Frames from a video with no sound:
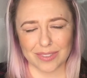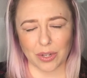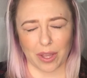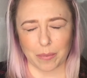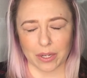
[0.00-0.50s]

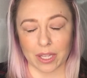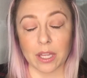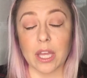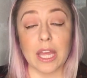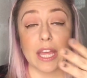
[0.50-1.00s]
Okay, great.
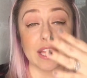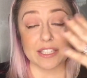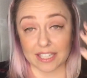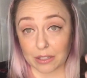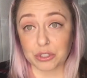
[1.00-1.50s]

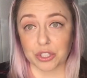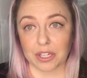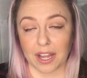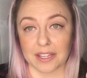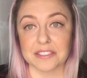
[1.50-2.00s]

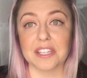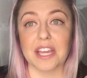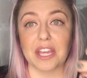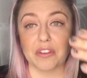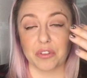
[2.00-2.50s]
Downturned
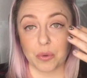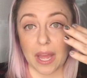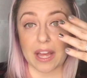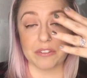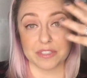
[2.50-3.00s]
eyes. If you
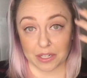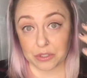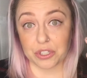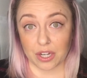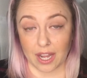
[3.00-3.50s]
have
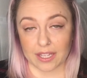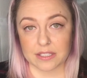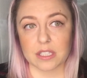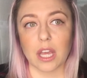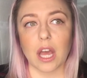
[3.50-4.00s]
downturned
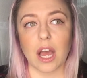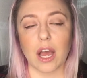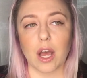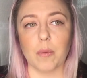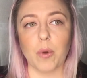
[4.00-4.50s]
eyes,
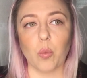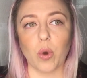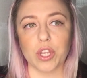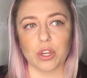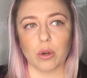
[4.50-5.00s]

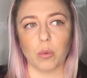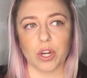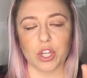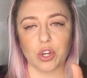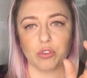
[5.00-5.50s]
what you're gonna
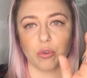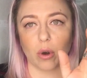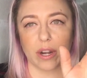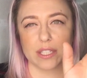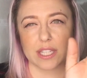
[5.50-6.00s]
wanna go
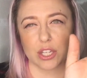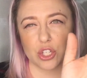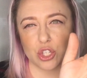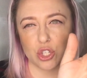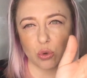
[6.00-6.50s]
for is a
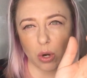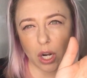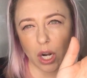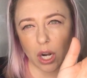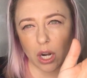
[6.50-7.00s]

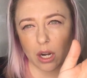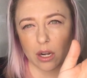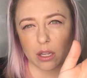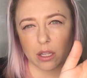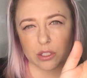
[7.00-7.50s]
shorter
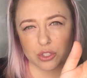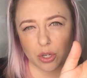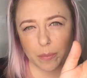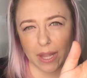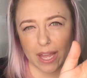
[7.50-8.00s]

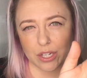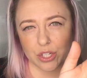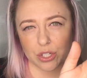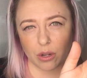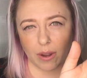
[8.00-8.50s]
strip
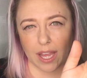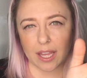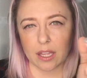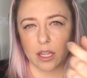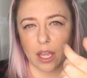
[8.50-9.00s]
lash, okay?